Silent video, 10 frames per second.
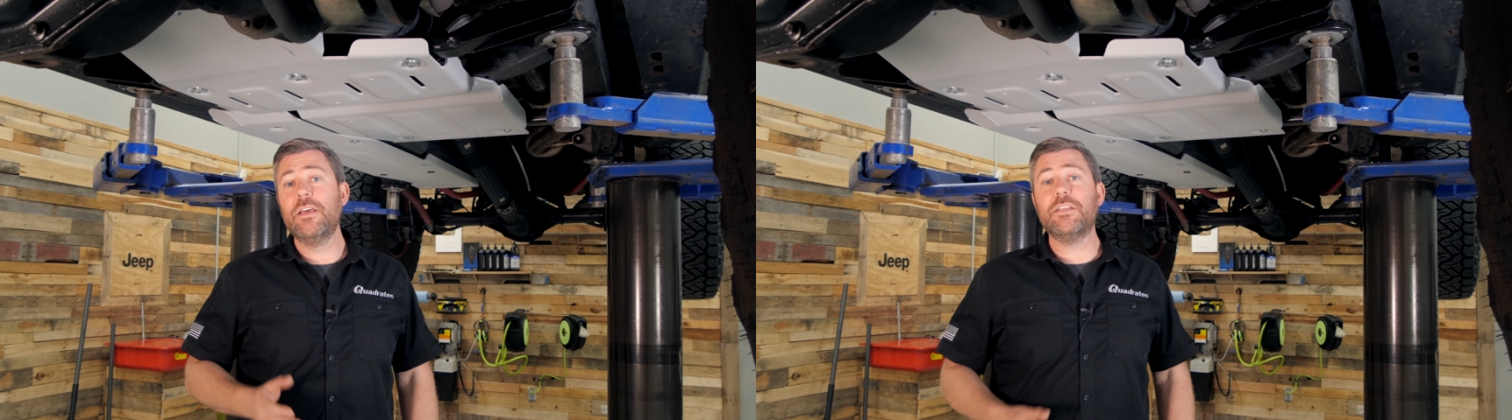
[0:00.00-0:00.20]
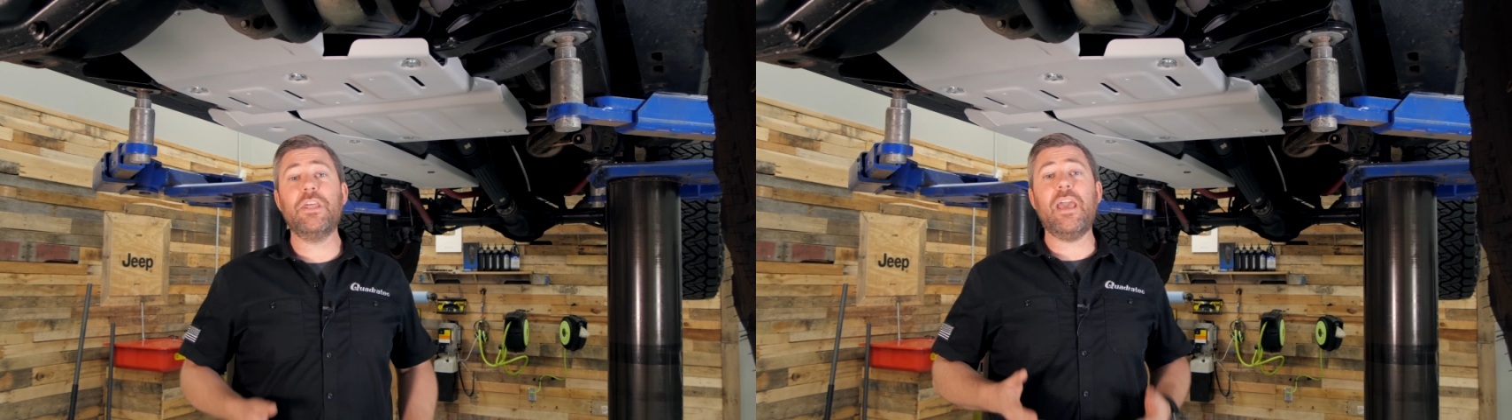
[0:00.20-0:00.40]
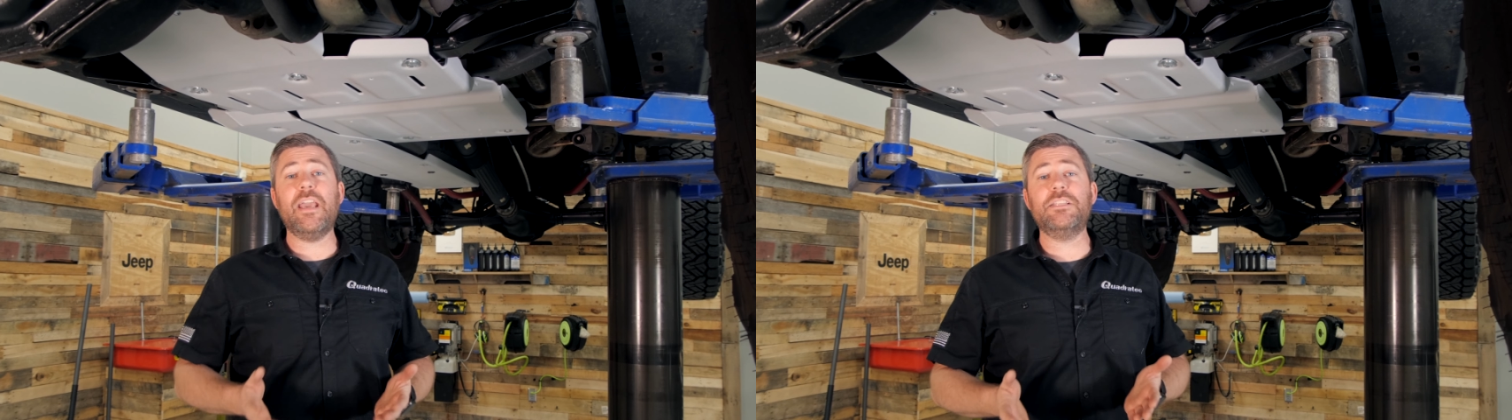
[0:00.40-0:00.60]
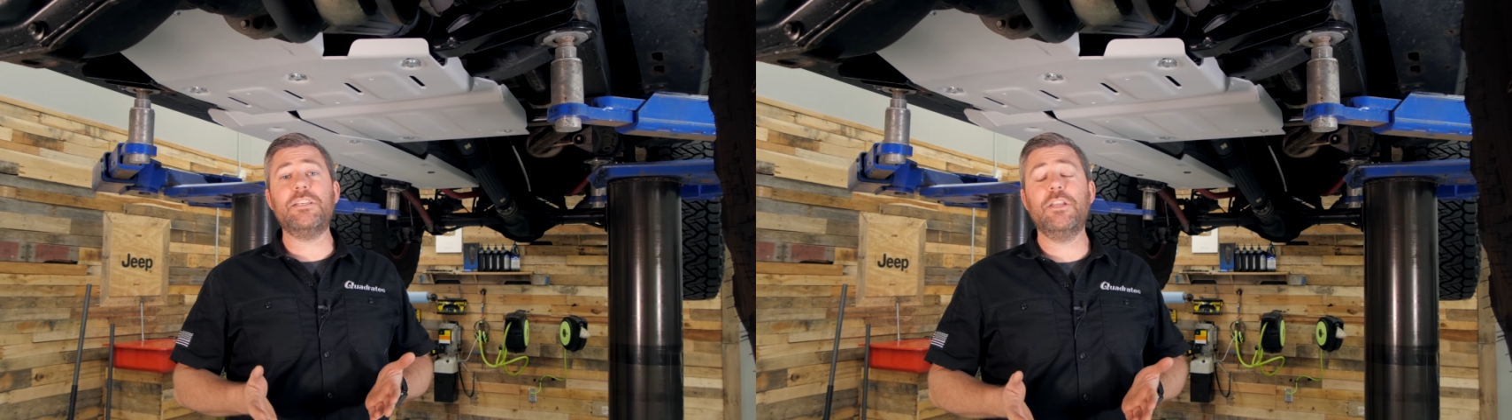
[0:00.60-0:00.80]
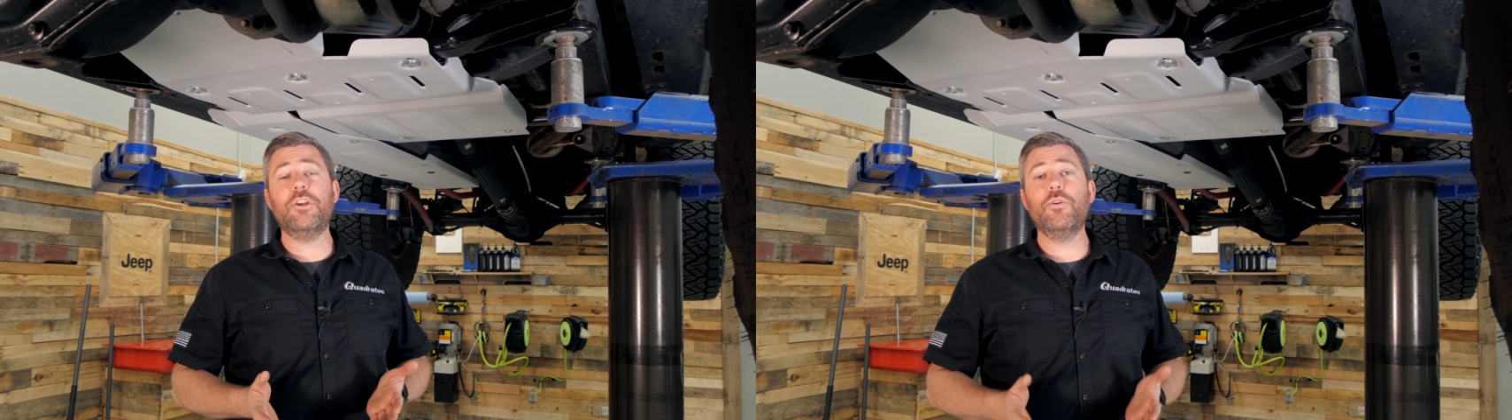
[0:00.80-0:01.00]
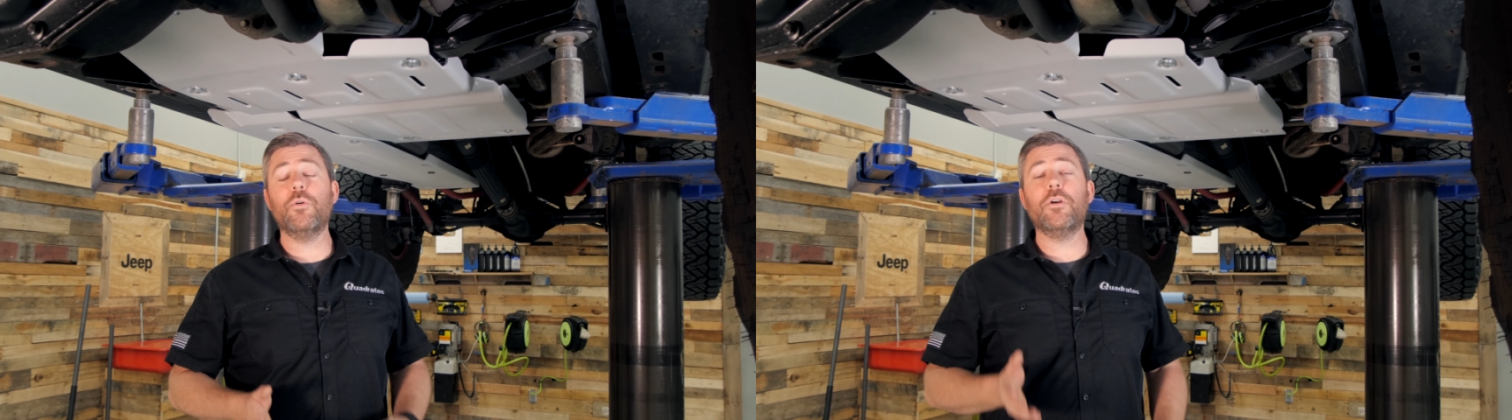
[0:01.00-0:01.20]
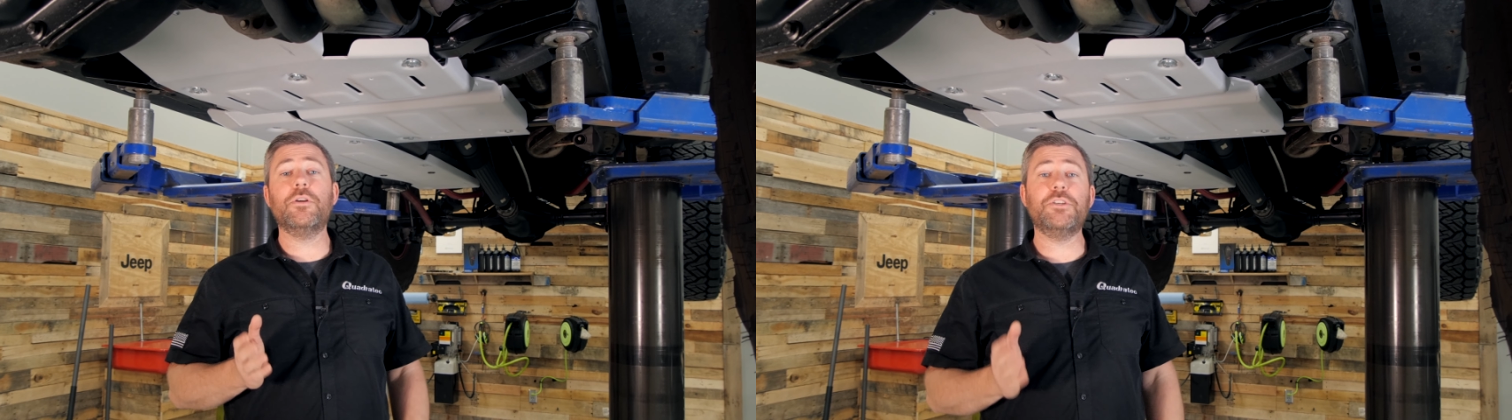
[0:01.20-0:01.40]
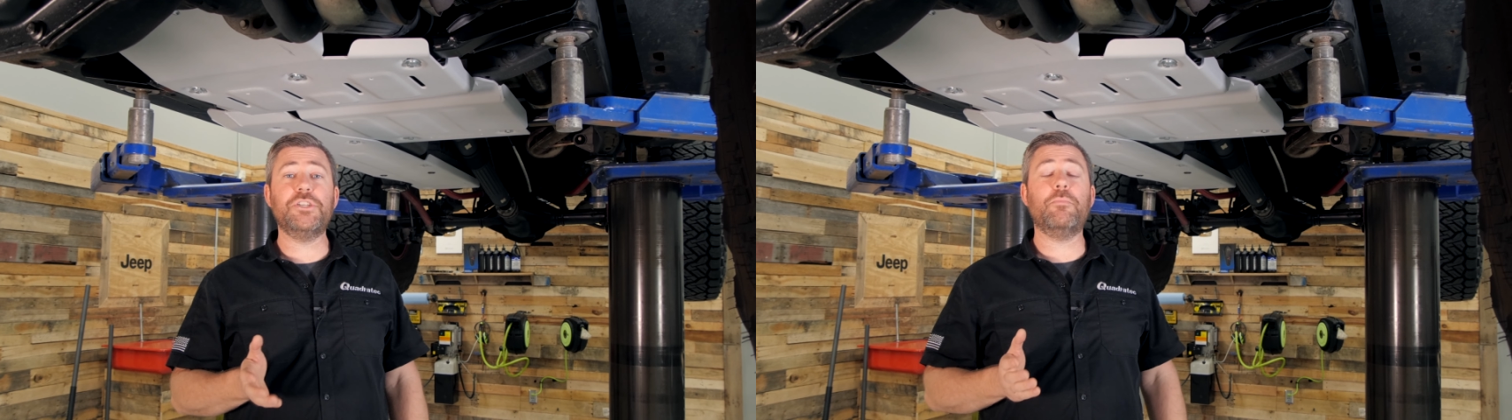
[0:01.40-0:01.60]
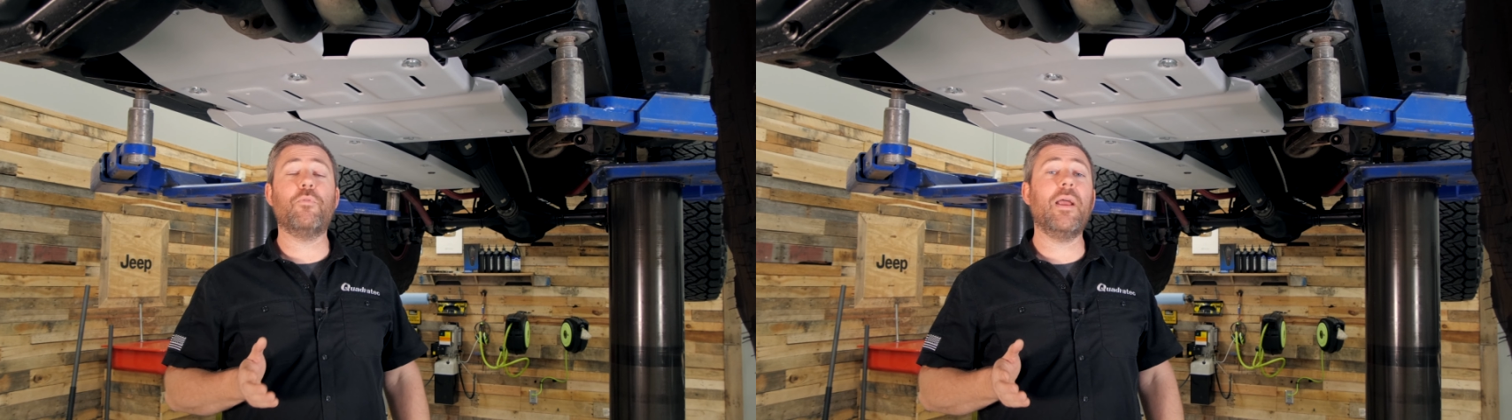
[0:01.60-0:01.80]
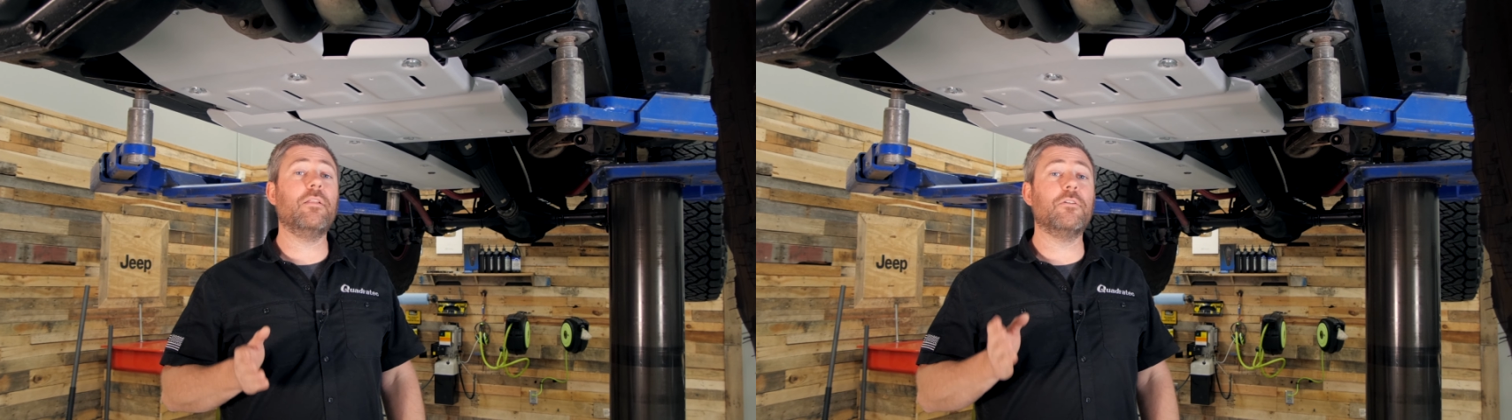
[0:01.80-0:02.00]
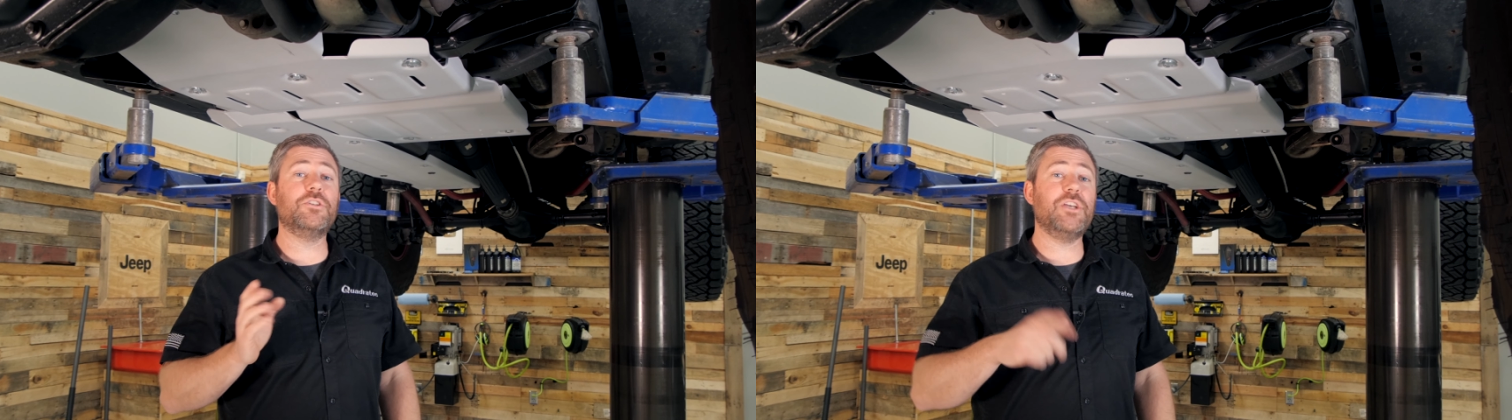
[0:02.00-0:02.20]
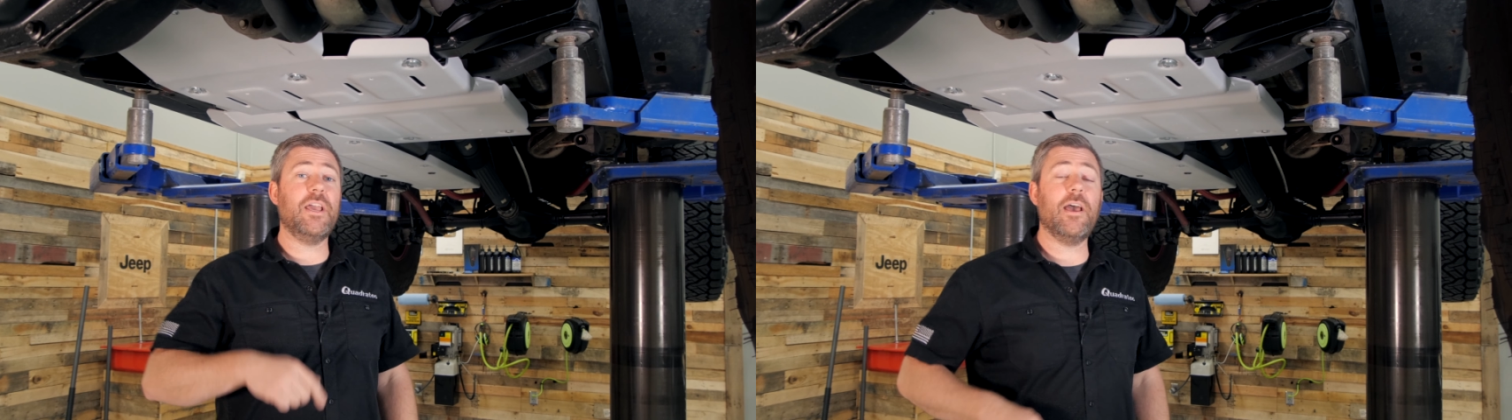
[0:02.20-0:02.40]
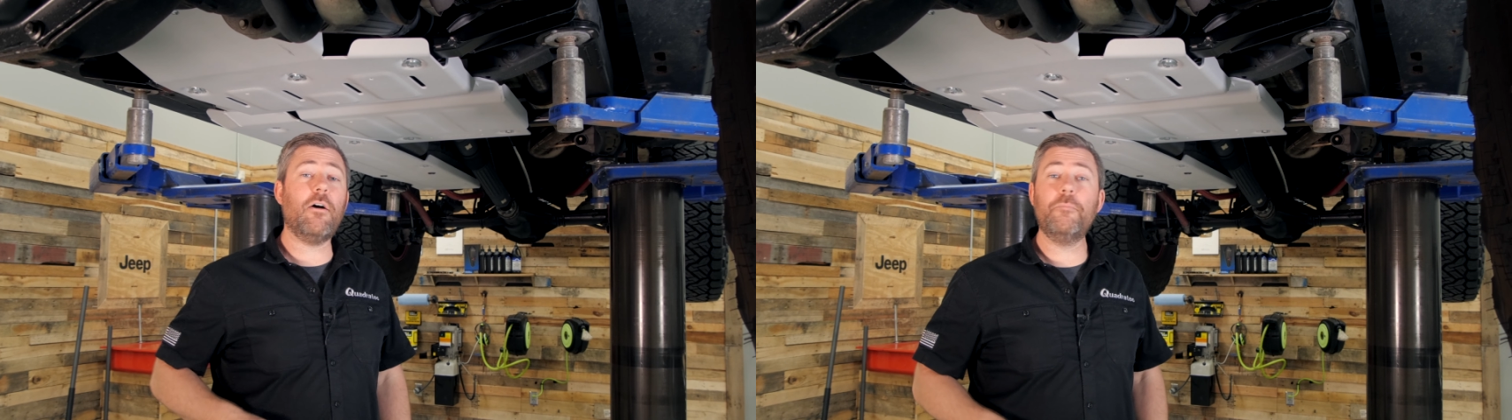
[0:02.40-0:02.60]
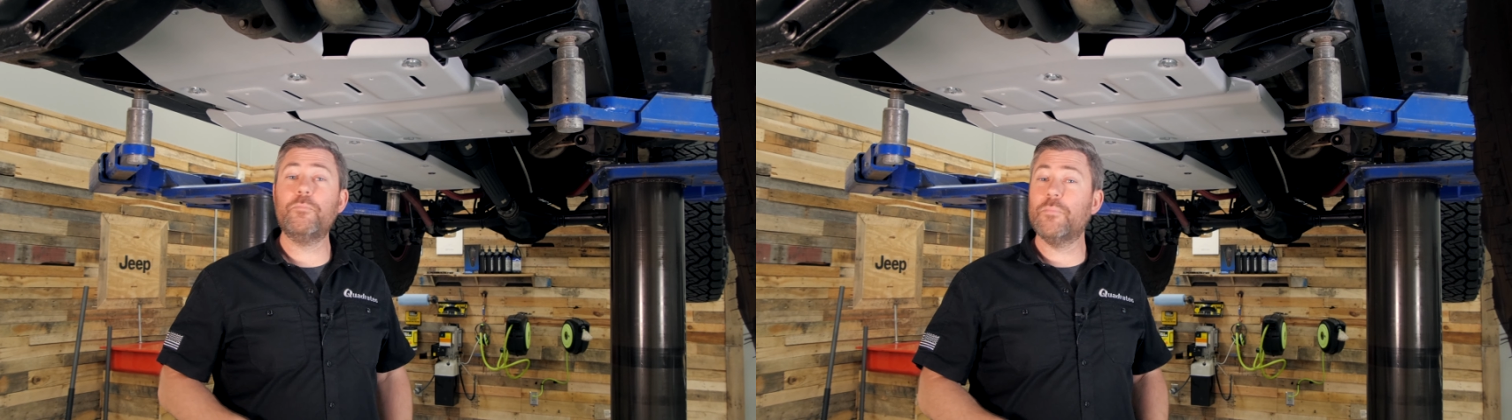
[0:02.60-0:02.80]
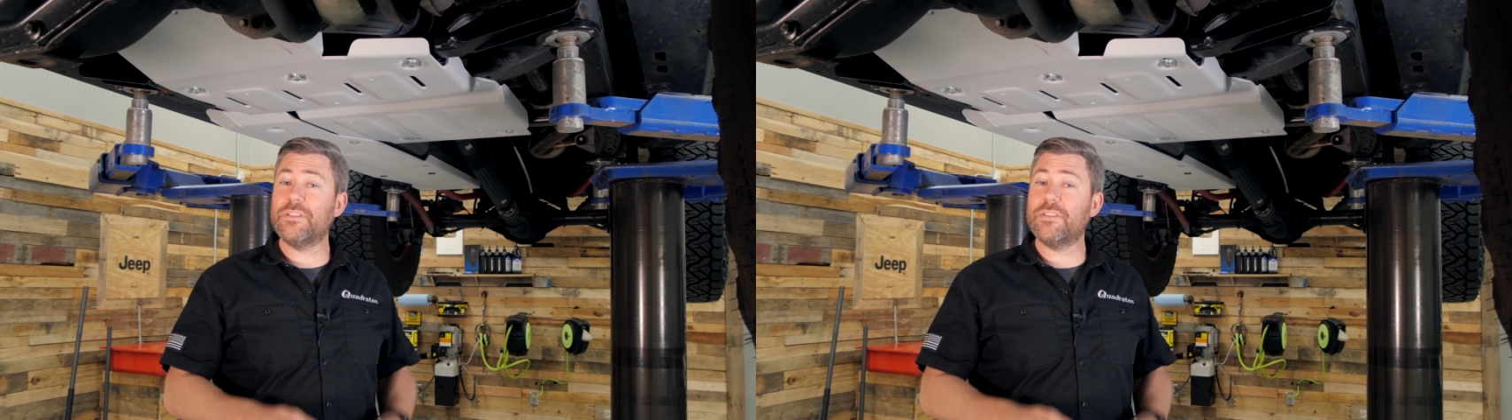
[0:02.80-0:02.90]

to the 18 and newer Jeep Wrangler JL.